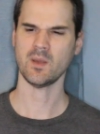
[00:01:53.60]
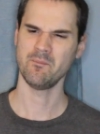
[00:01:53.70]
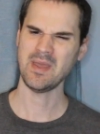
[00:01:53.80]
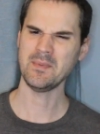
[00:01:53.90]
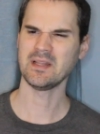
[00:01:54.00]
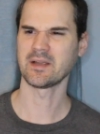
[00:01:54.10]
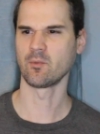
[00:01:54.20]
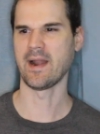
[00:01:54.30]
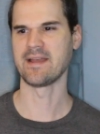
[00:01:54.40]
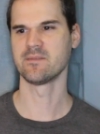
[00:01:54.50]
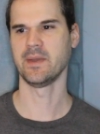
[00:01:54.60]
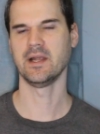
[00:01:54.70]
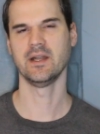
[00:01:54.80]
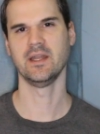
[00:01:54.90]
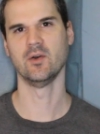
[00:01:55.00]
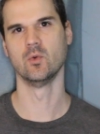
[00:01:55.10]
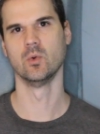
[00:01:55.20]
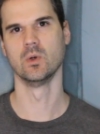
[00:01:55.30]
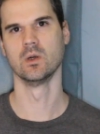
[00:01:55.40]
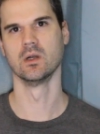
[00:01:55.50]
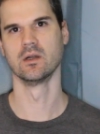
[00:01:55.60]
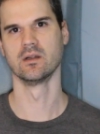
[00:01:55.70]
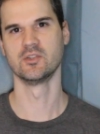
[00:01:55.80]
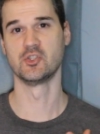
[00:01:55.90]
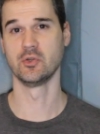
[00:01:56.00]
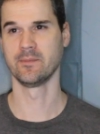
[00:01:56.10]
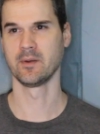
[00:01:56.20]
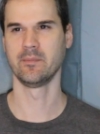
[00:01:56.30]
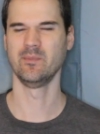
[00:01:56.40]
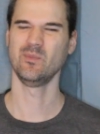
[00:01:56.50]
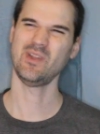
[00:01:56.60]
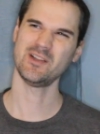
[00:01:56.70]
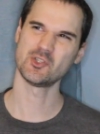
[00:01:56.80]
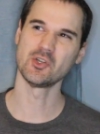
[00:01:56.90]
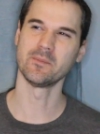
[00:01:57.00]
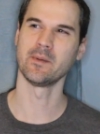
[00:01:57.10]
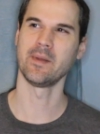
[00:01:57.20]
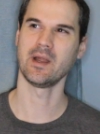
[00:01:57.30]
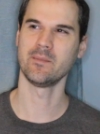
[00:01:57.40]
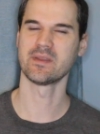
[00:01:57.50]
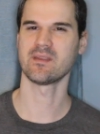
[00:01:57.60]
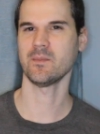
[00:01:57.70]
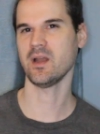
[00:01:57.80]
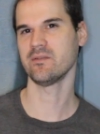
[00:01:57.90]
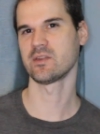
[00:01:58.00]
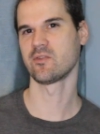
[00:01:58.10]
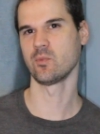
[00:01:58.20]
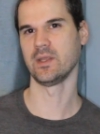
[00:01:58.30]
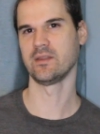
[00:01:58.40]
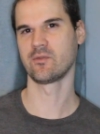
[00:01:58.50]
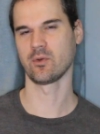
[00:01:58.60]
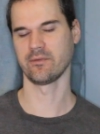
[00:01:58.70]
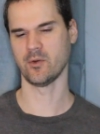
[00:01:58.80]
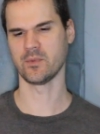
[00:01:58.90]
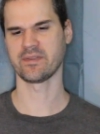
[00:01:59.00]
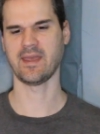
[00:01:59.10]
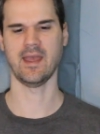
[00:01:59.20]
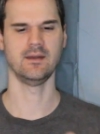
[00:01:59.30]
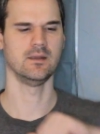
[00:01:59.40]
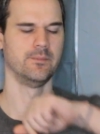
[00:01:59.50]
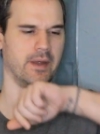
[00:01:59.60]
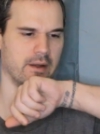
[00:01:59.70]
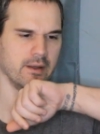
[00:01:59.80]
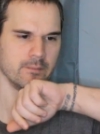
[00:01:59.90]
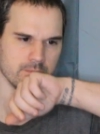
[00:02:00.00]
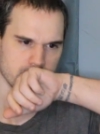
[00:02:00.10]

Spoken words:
maybe like raspberry or juniper, not juniper berry, but some kind of a sweet sort of almost candied berry.